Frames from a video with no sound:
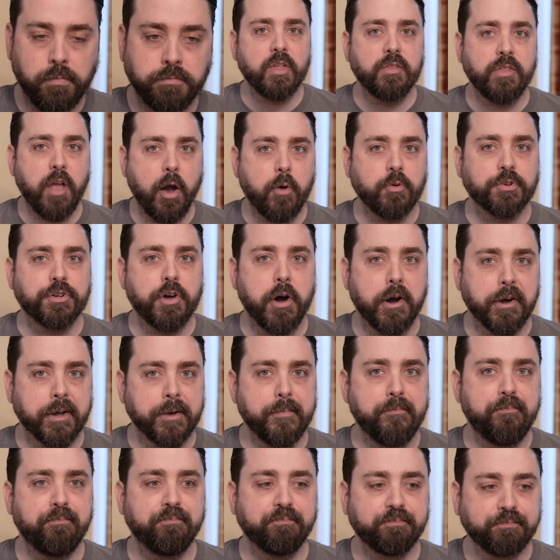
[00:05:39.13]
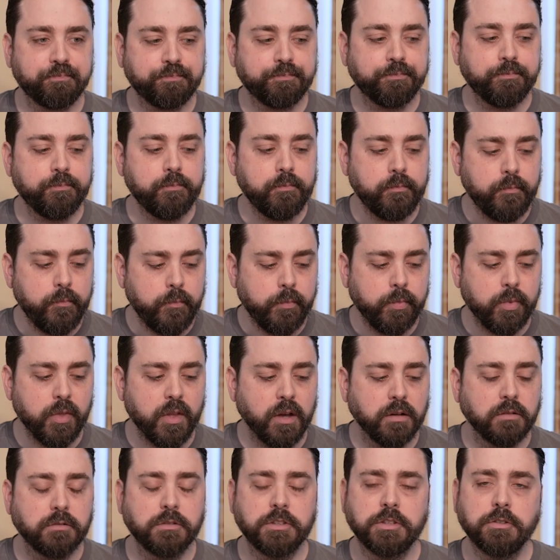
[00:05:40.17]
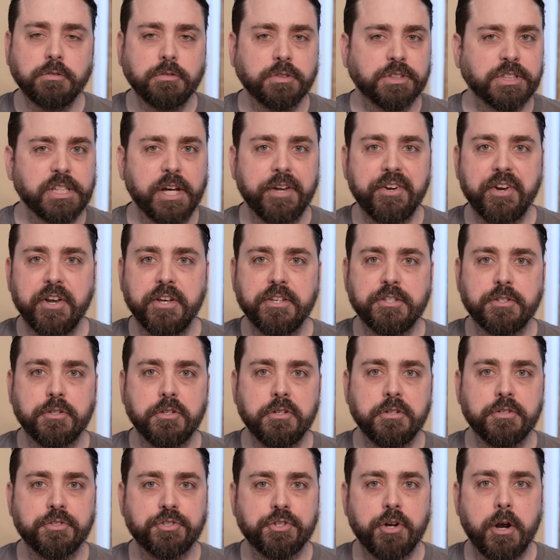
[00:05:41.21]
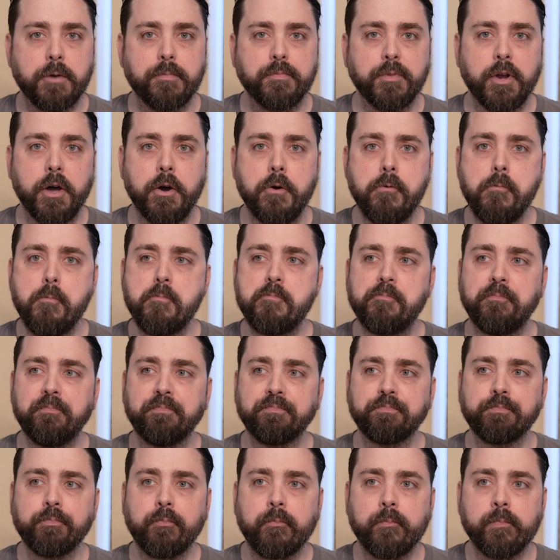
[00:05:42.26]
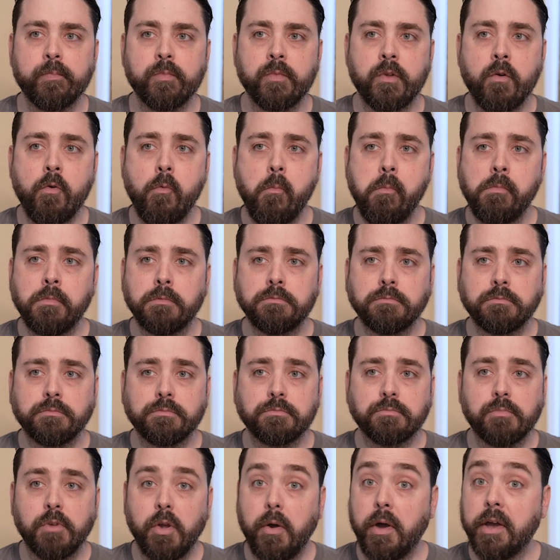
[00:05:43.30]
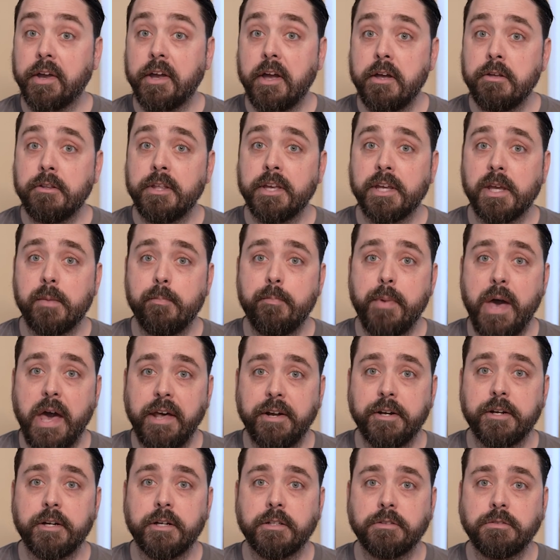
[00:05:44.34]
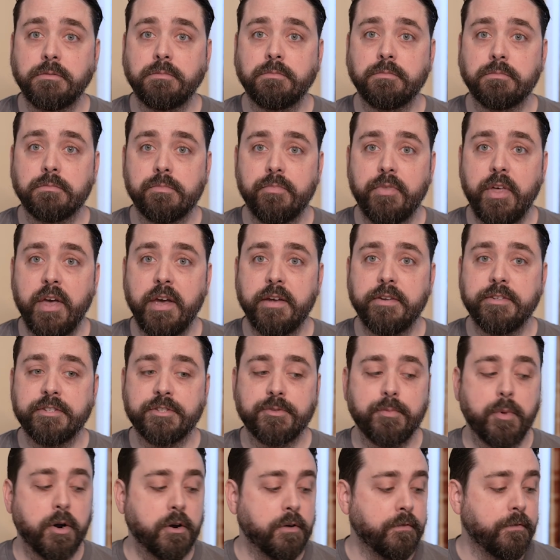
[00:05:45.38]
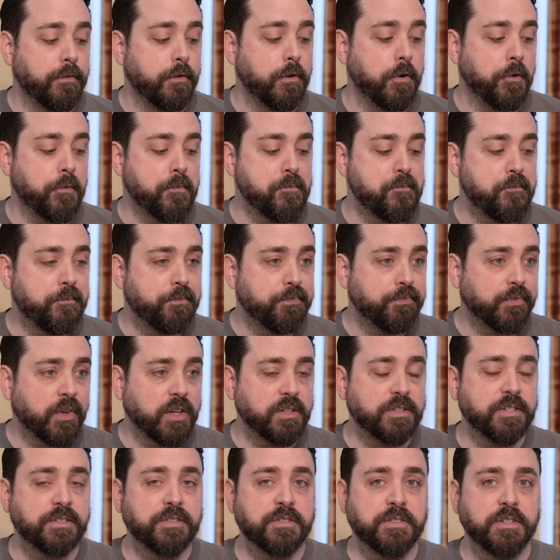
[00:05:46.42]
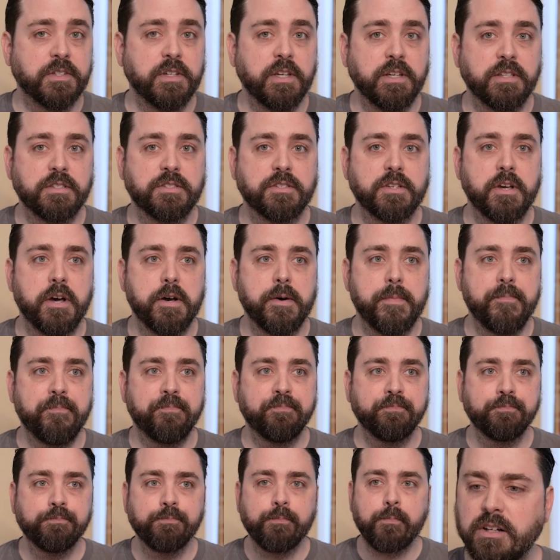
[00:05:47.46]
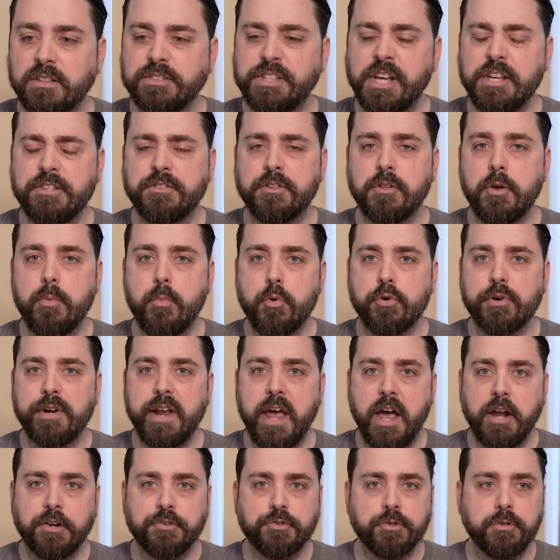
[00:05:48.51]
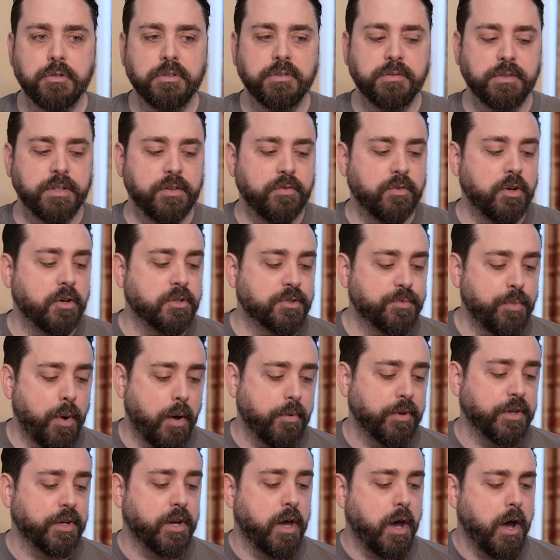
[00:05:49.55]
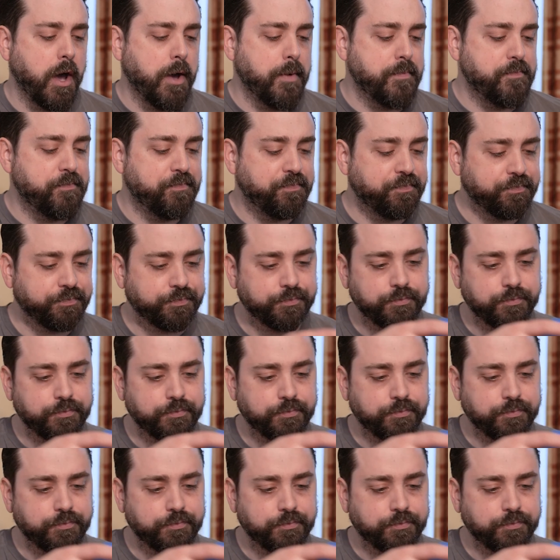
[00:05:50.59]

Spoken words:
Now we're talking. Oh, it's got a nice little sharp note. You know, I kind of like it better than Smart Food because it tastes a little more natural, even though it's probably not.